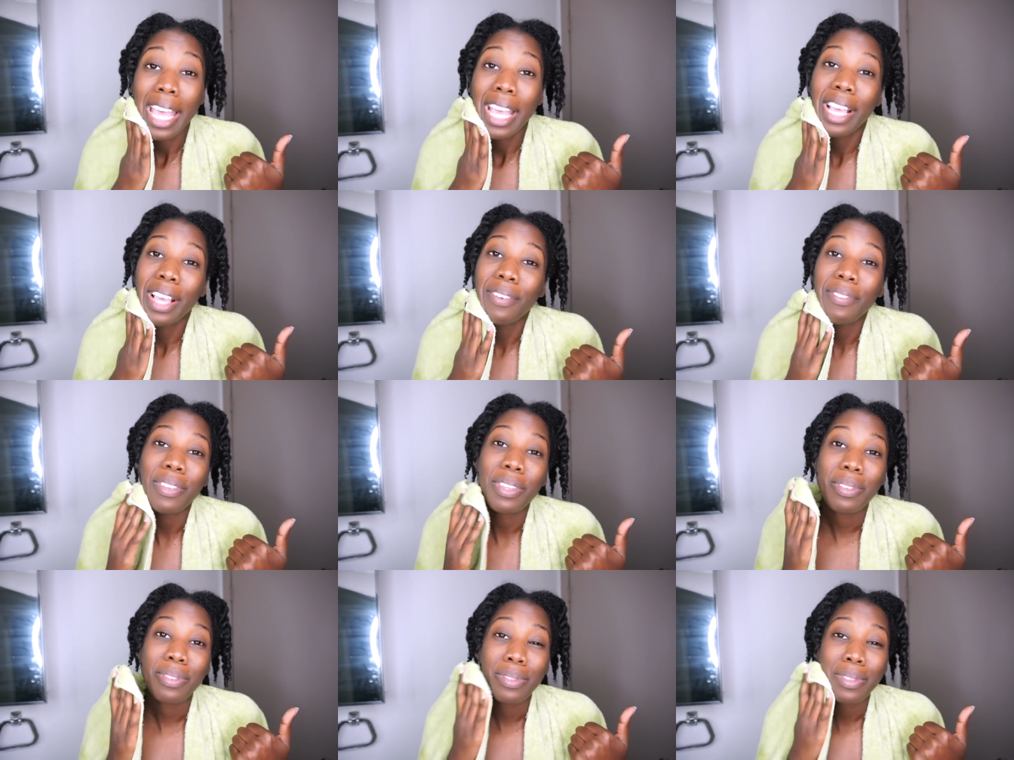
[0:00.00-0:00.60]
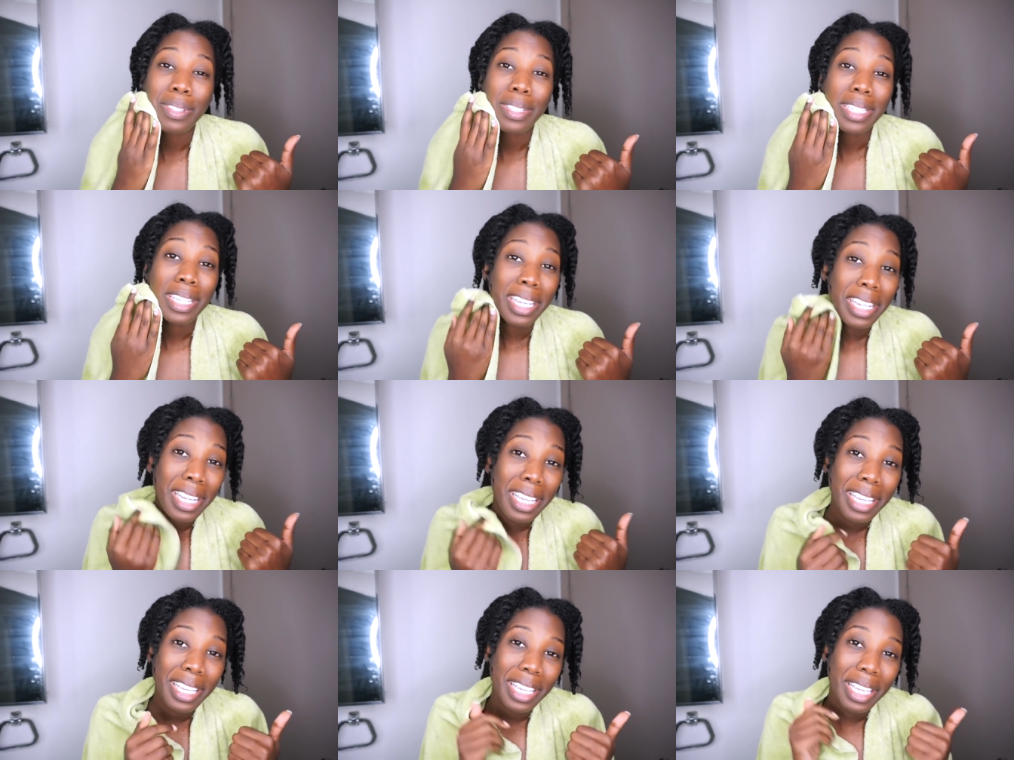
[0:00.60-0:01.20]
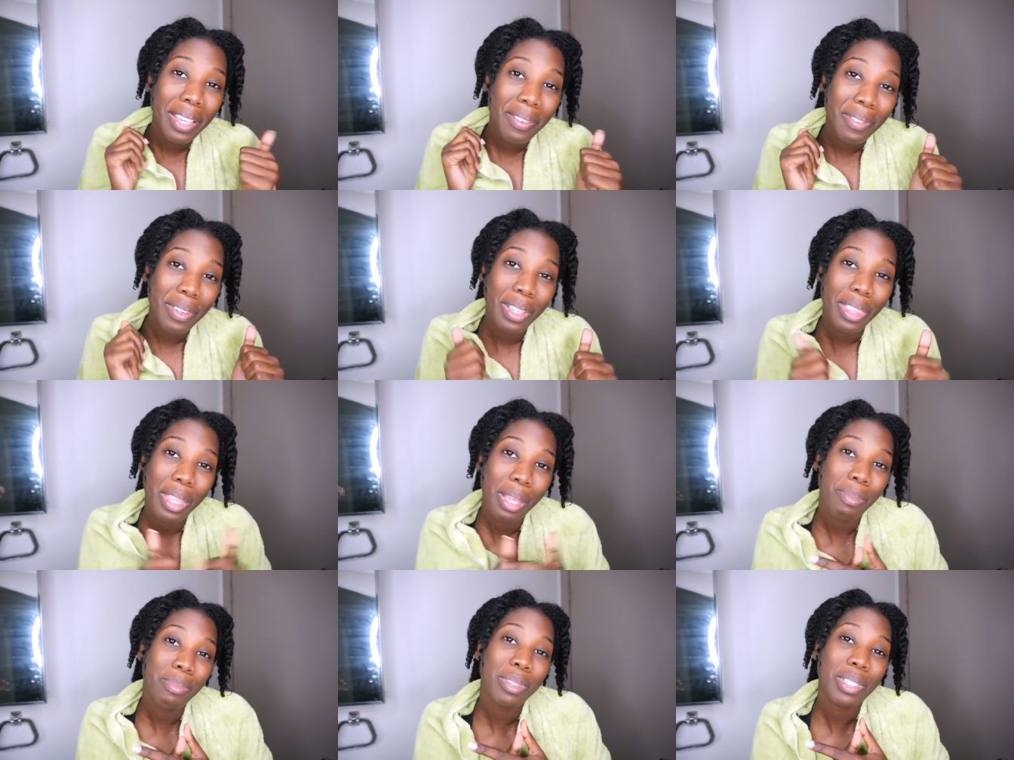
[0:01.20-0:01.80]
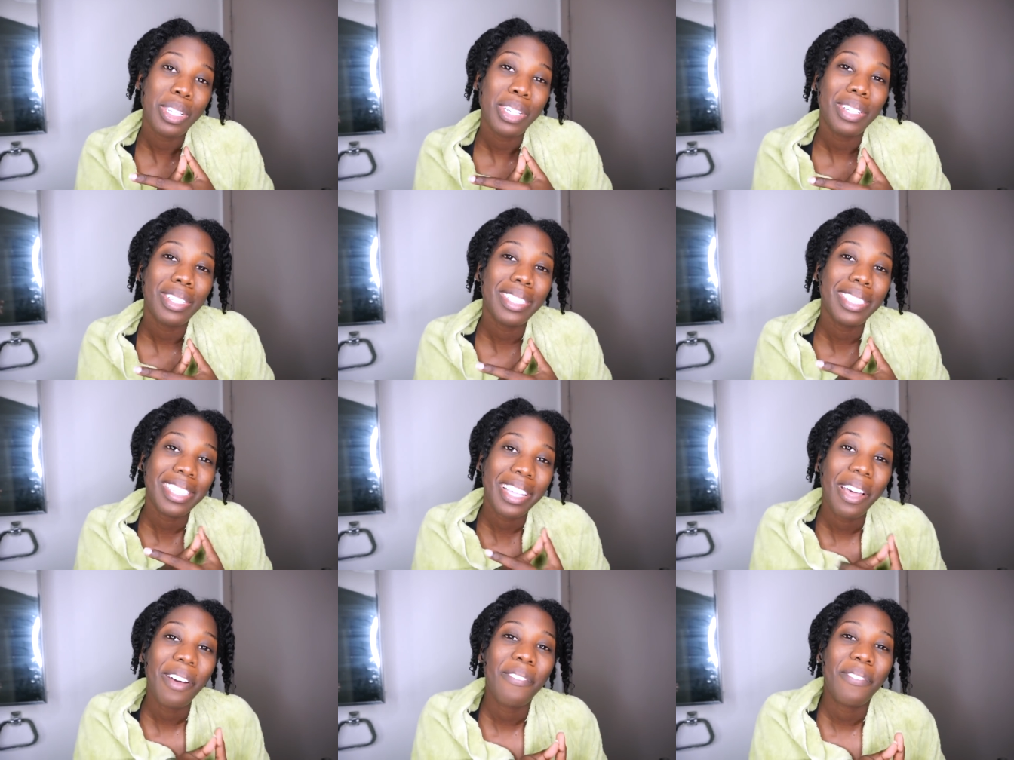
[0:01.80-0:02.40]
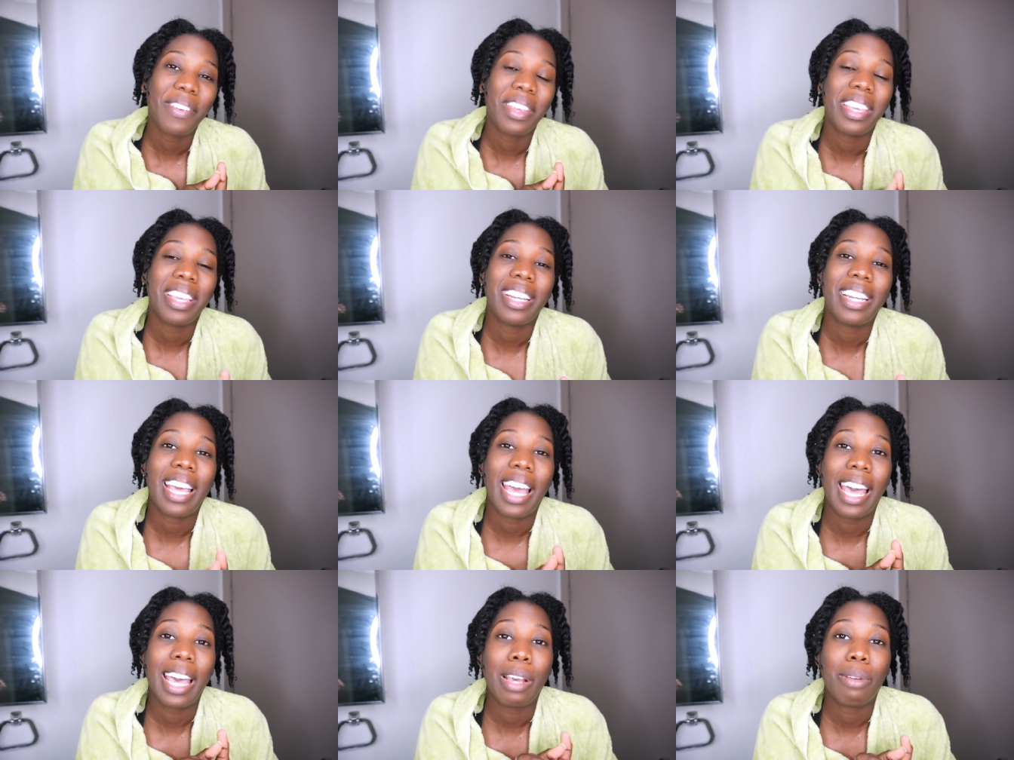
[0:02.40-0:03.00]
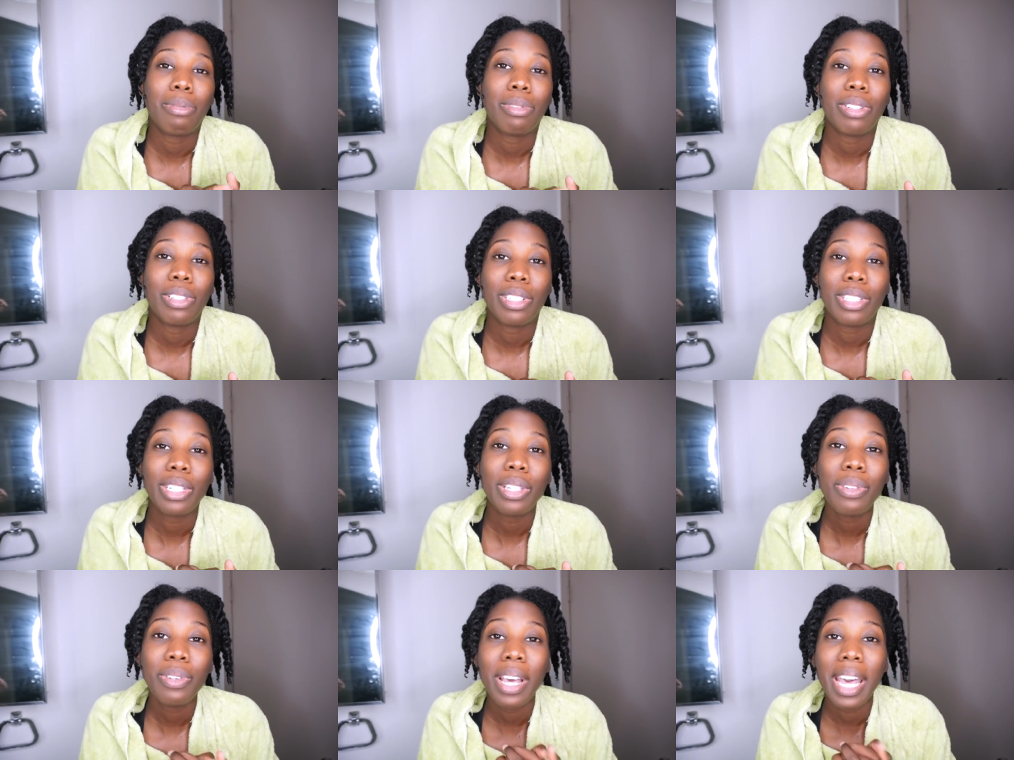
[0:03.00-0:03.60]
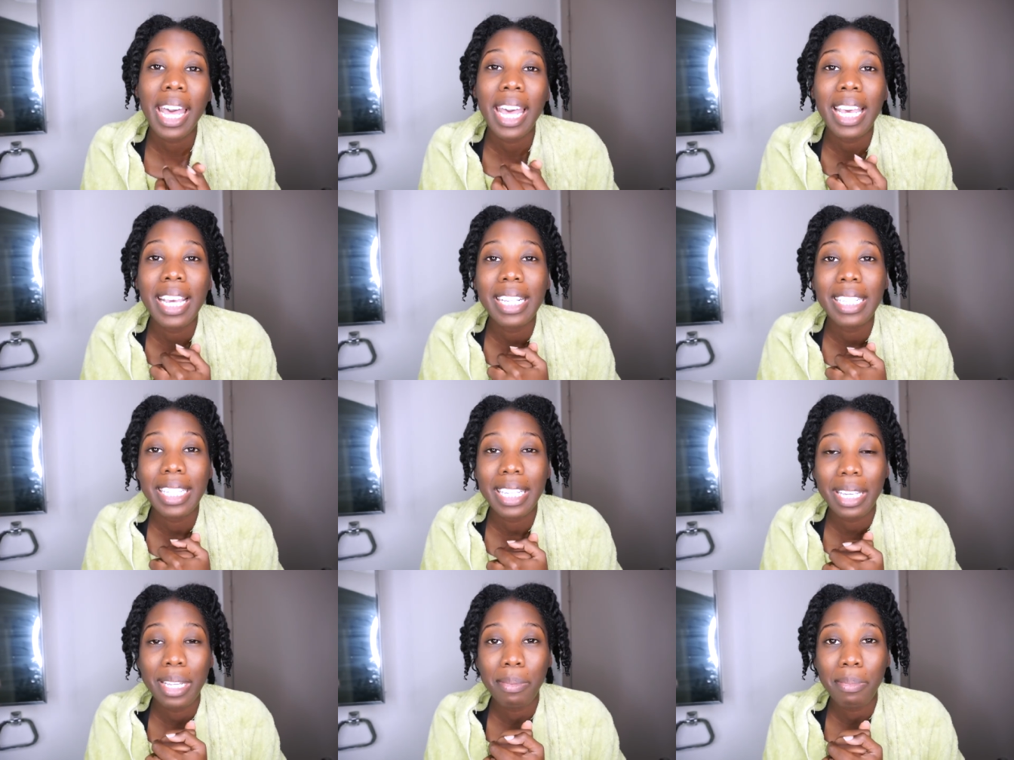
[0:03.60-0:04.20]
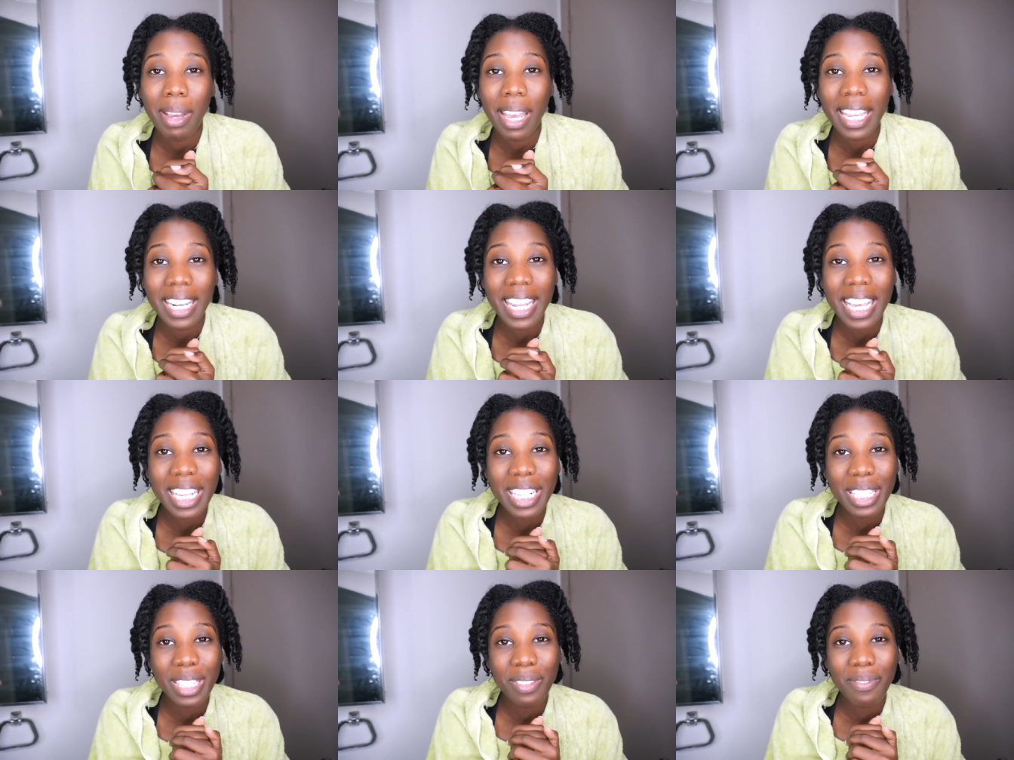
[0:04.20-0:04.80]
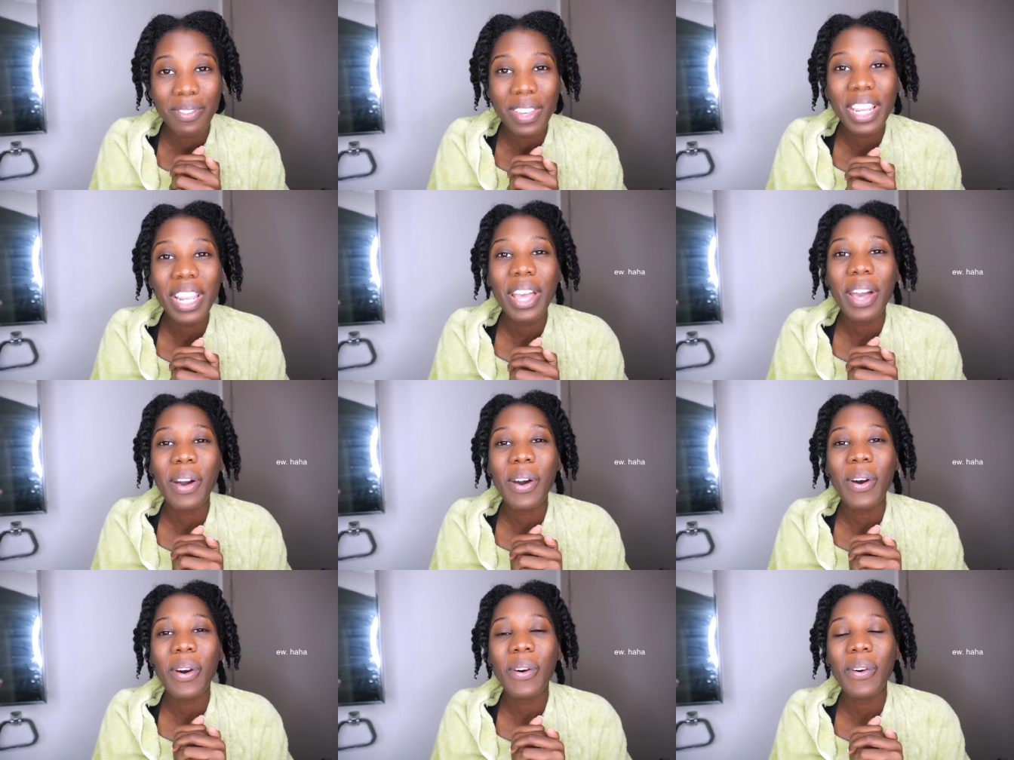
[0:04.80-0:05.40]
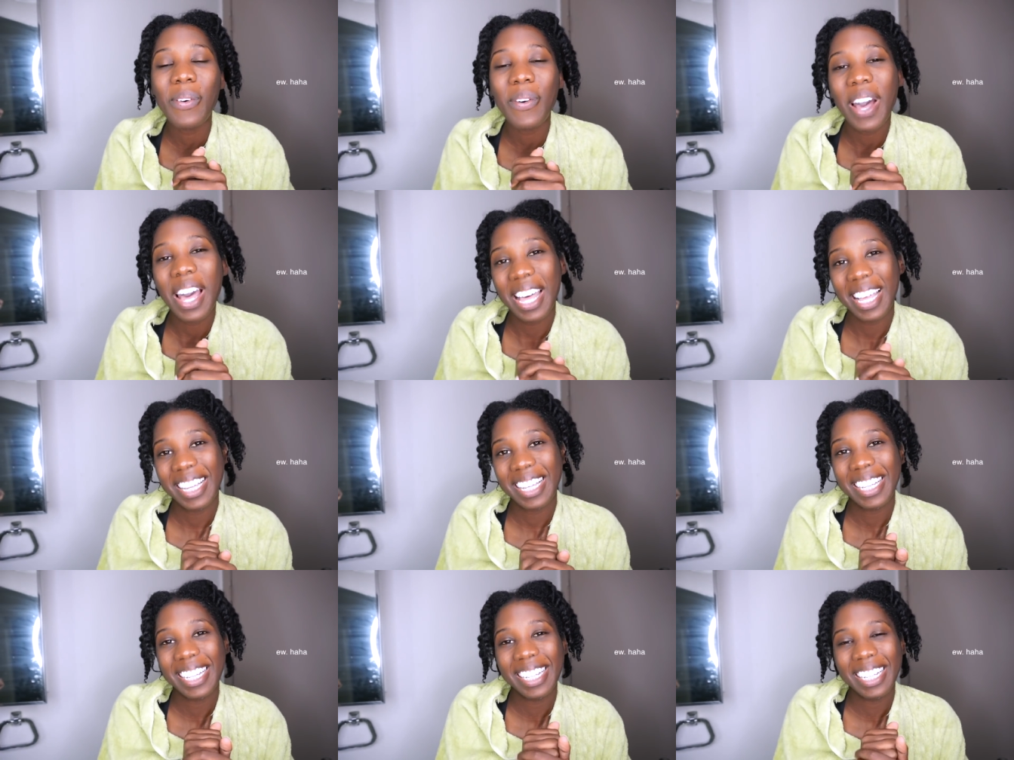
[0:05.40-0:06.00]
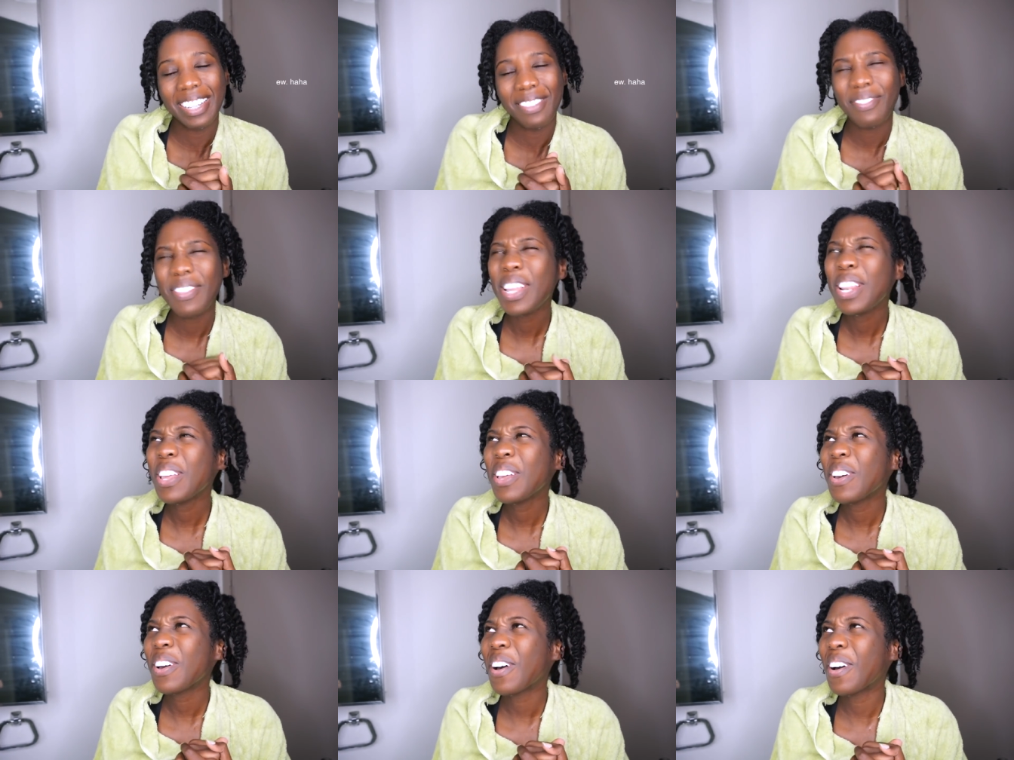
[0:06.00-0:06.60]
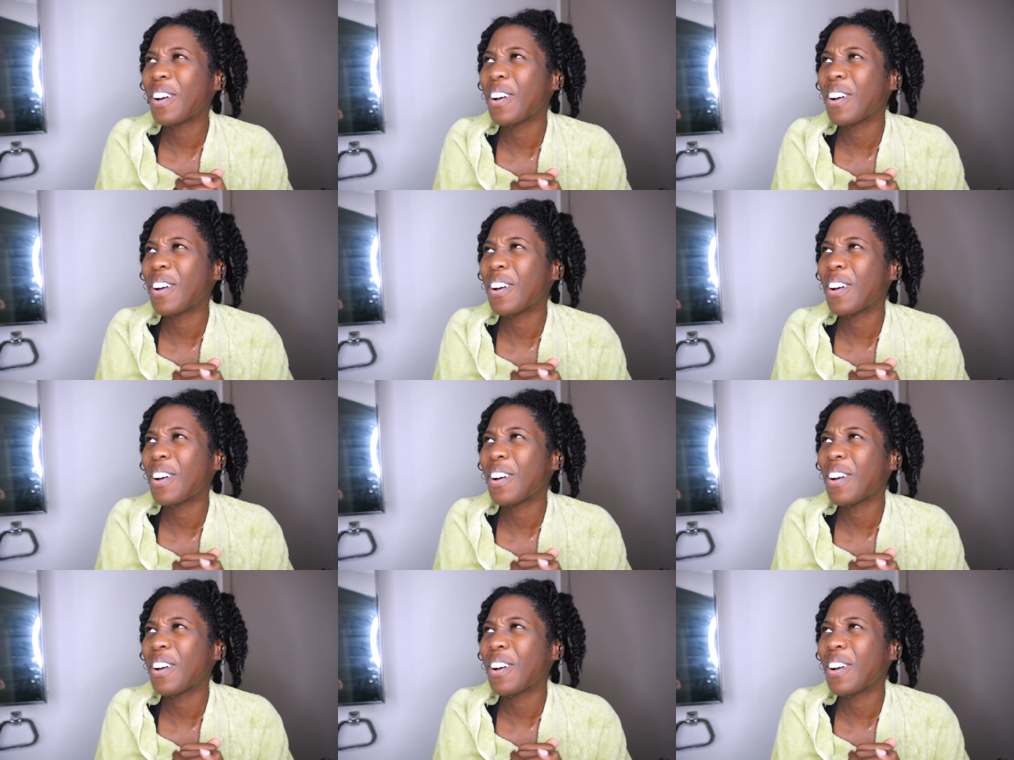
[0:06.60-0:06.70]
If you didn't, keep your thumbs to yourself and I will see you guys in my next video video.